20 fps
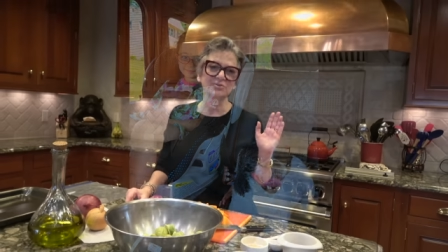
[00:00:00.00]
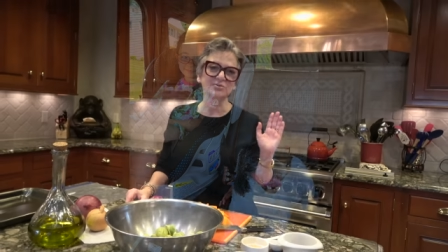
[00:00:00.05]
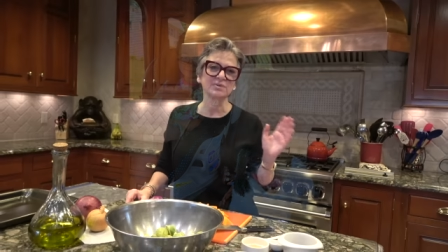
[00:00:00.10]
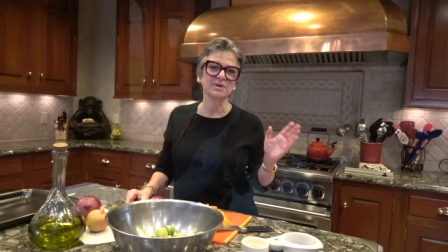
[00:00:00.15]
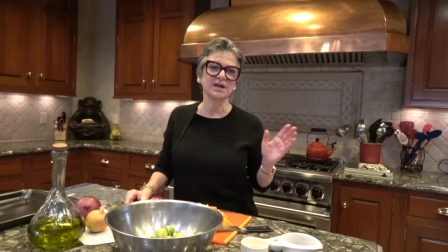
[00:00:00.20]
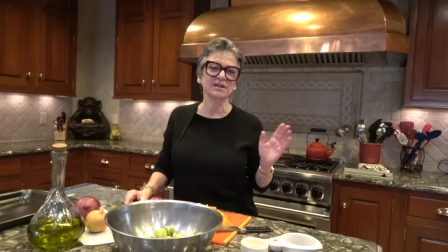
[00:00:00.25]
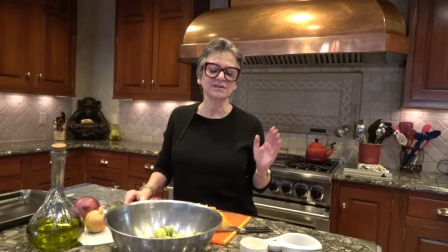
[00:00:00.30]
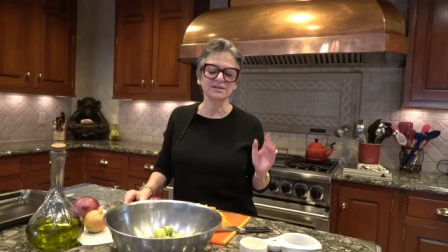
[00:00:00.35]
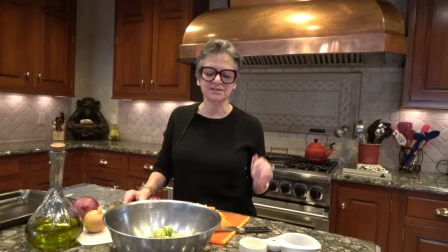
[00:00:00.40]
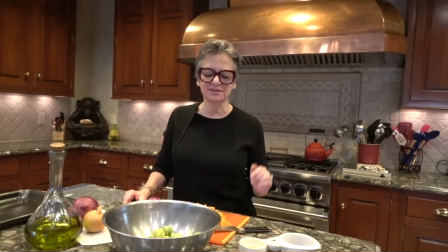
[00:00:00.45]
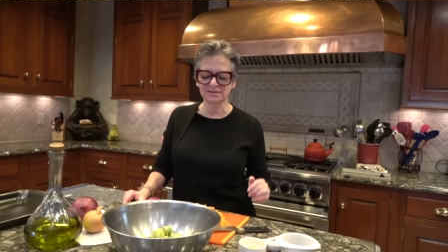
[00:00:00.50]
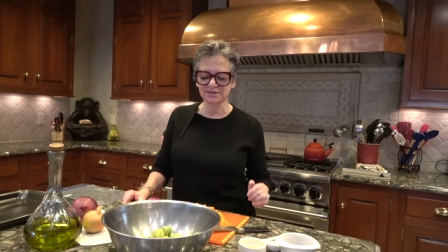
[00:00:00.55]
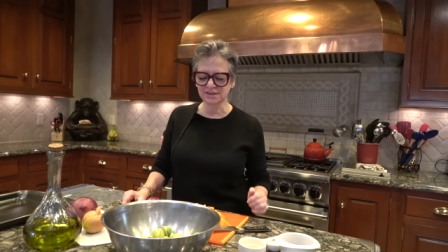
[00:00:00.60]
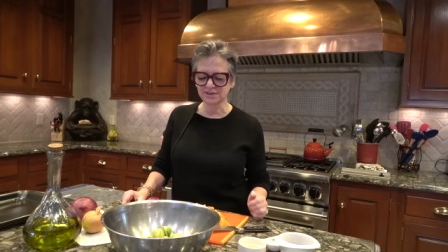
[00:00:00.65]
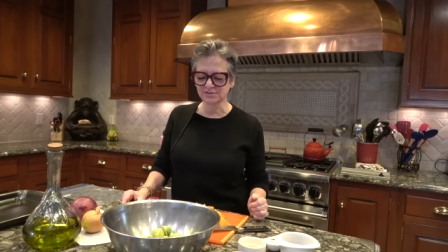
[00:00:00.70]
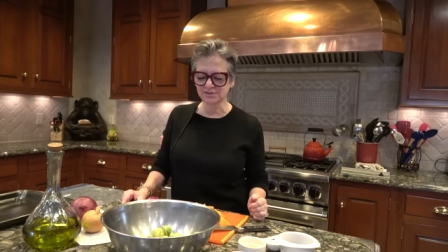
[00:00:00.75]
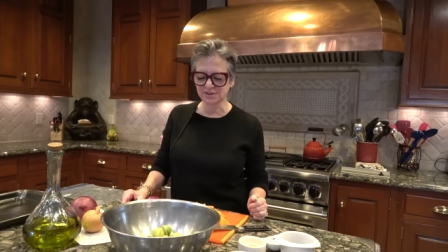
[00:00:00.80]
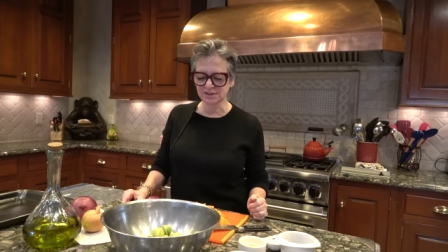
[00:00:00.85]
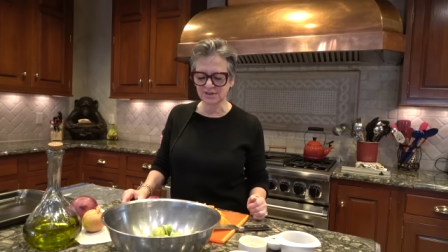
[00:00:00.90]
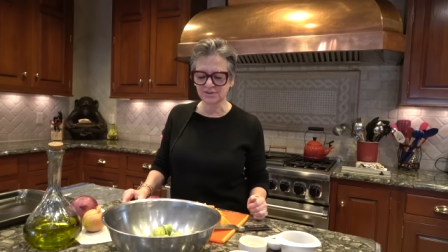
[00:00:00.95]
is we got Little a
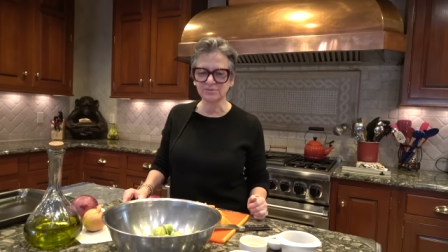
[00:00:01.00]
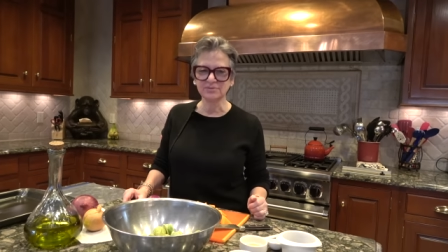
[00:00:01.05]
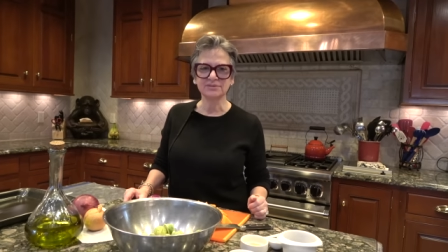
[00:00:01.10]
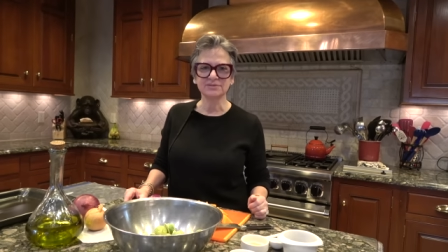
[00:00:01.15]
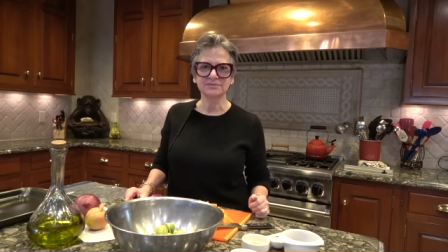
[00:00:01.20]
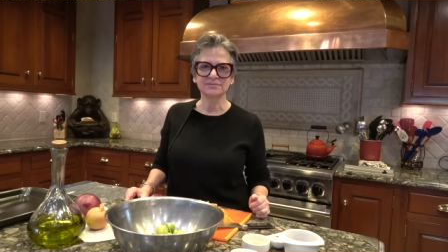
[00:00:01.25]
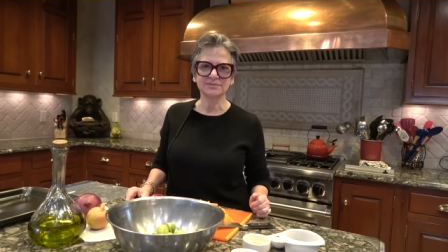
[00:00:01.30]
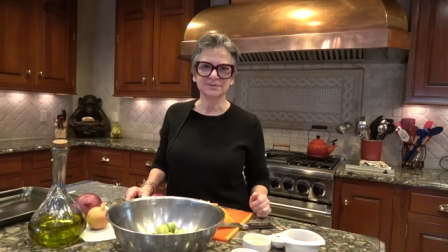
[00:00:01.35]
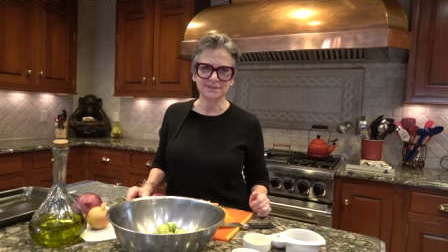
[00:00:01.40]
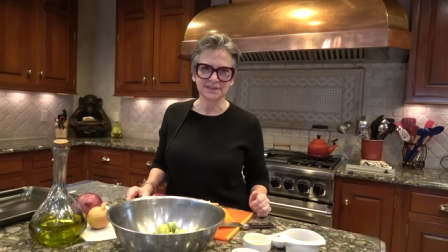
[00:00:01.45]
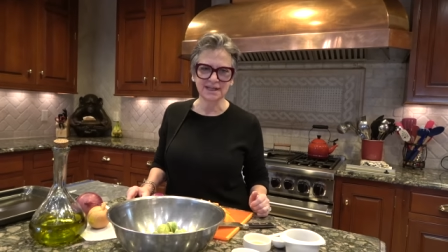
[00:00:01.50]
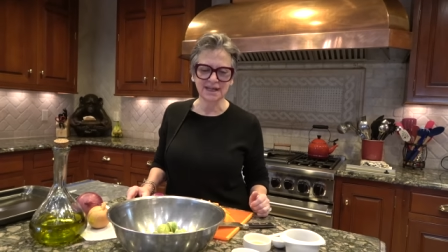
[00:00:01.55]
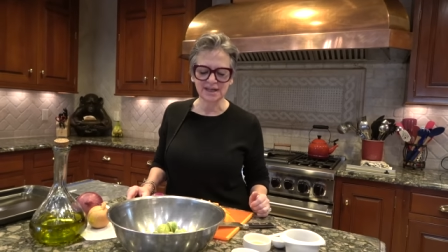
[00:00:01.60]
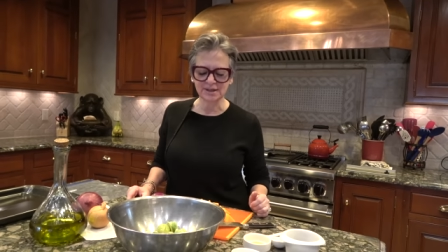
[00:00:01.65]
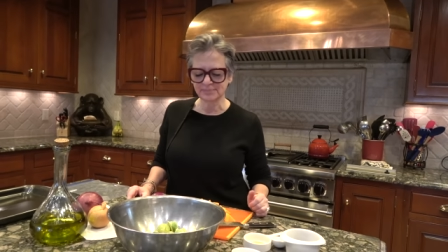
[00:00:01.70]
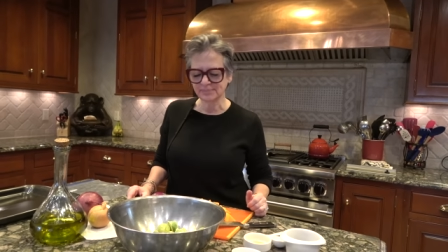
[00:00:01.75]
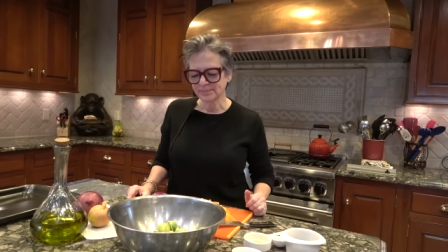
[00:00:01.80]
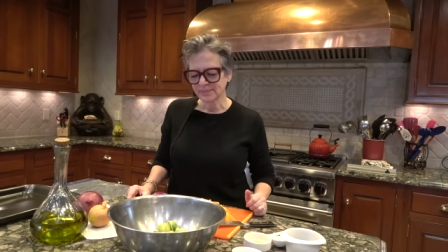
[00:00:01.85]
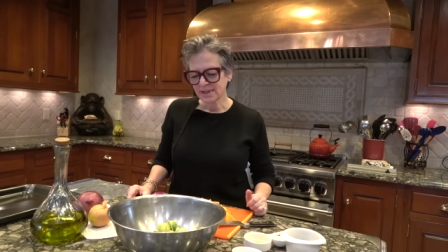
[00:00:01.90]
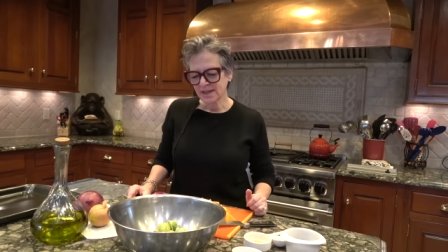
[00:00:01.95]
year ago
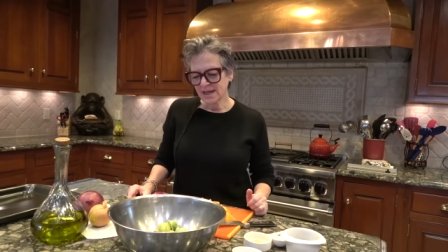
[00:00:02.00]
today.